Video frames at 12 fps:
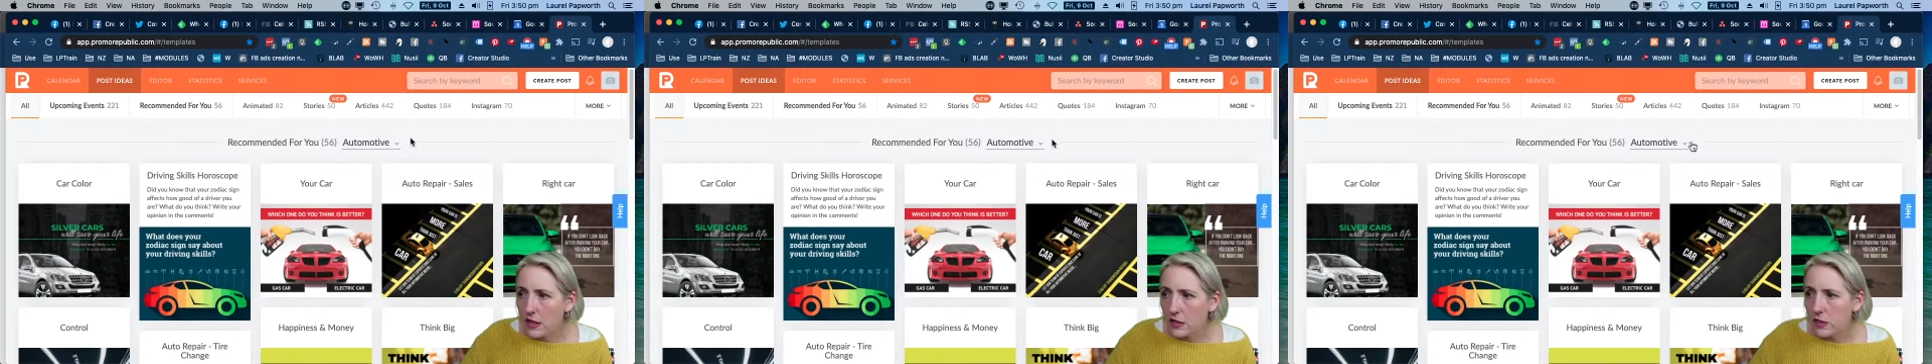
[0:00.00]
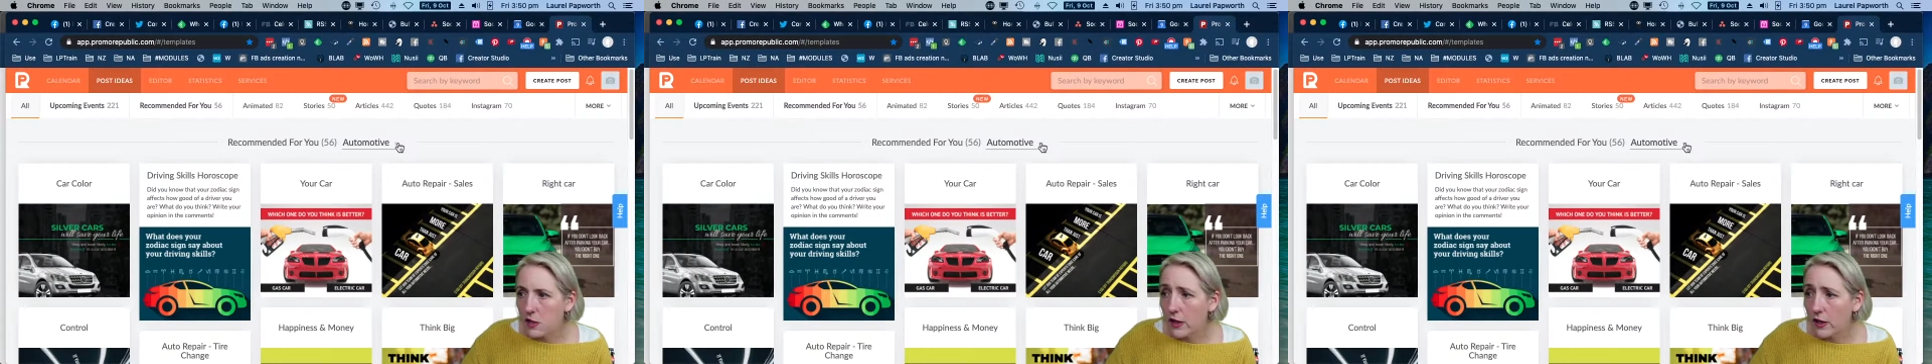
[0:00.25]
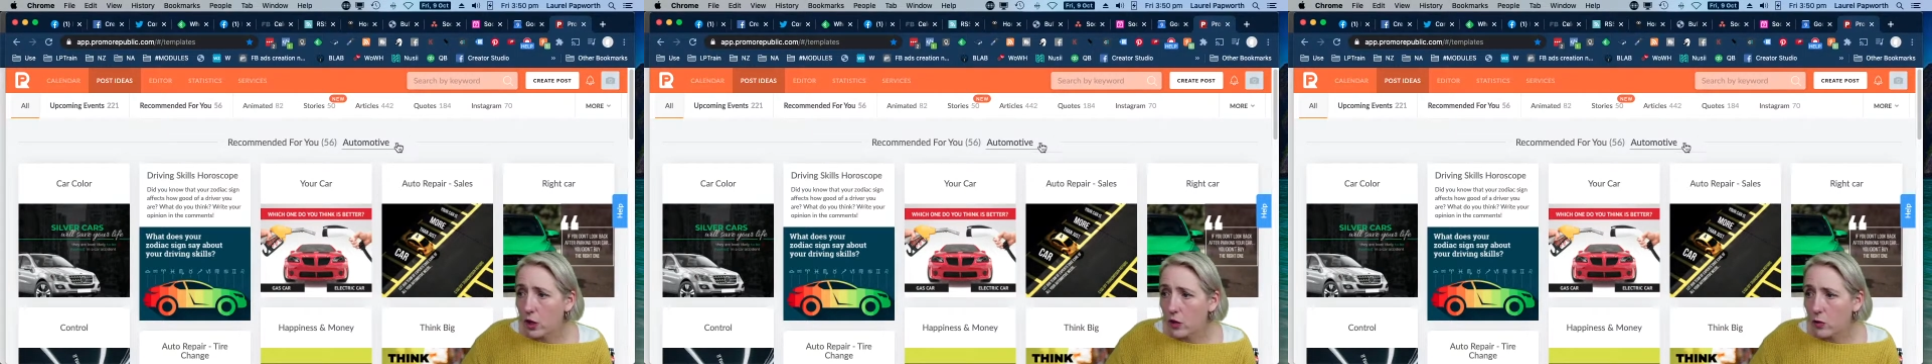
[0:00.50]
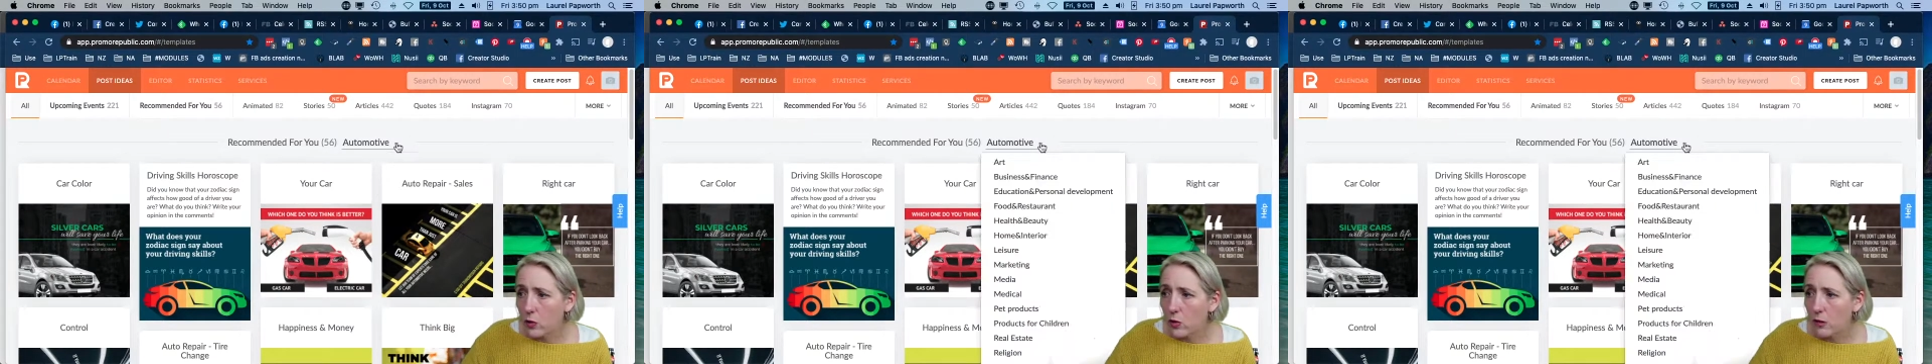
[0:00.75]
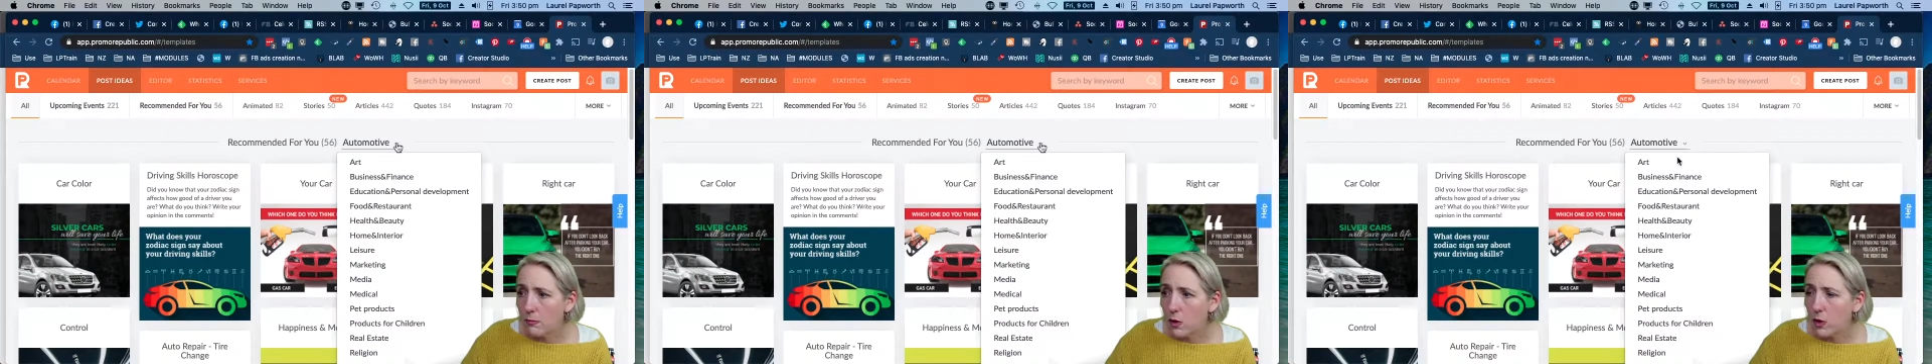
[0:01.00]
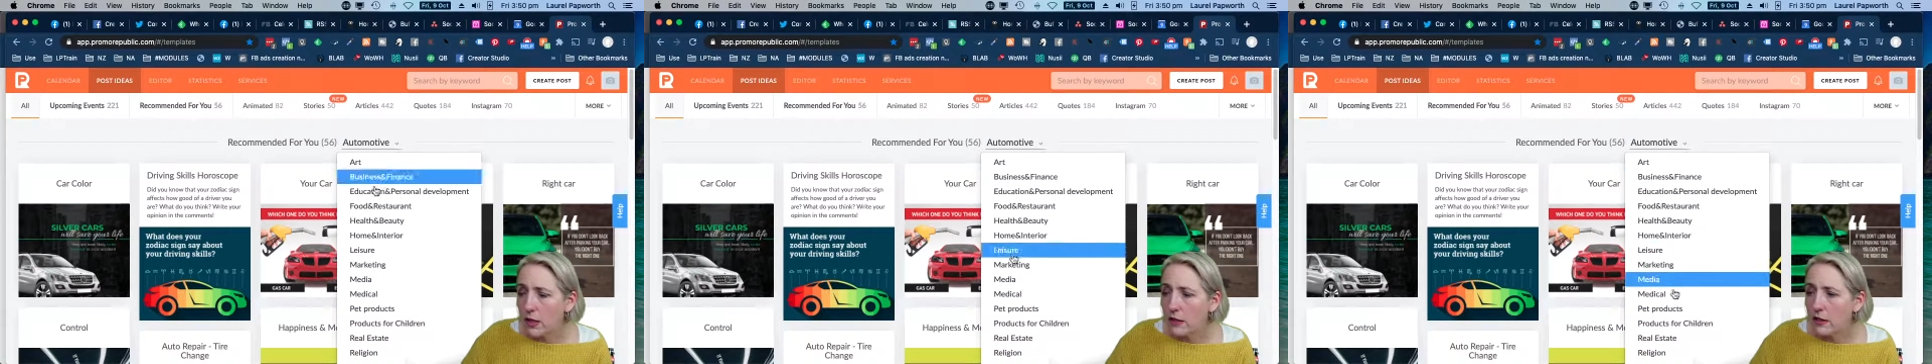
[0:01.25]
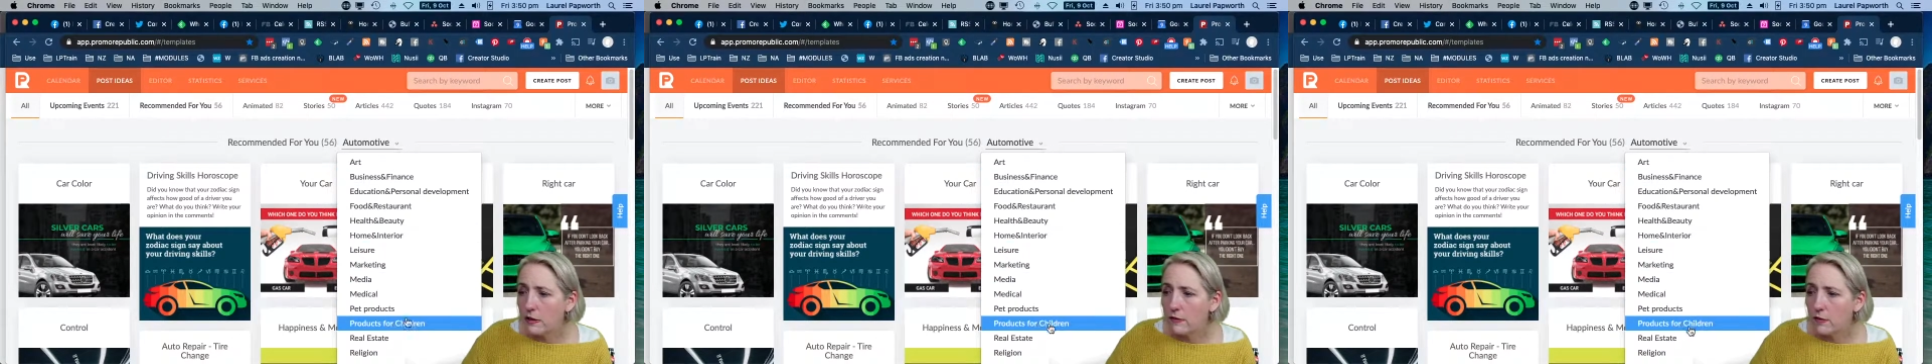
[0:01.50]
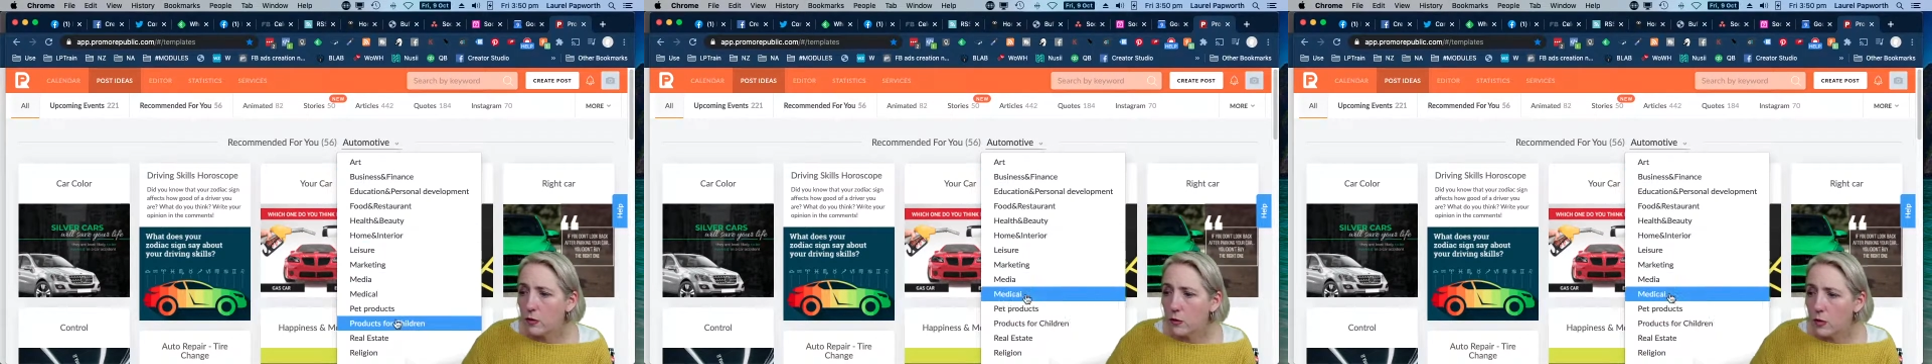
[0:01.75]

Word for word: So if I go to automotive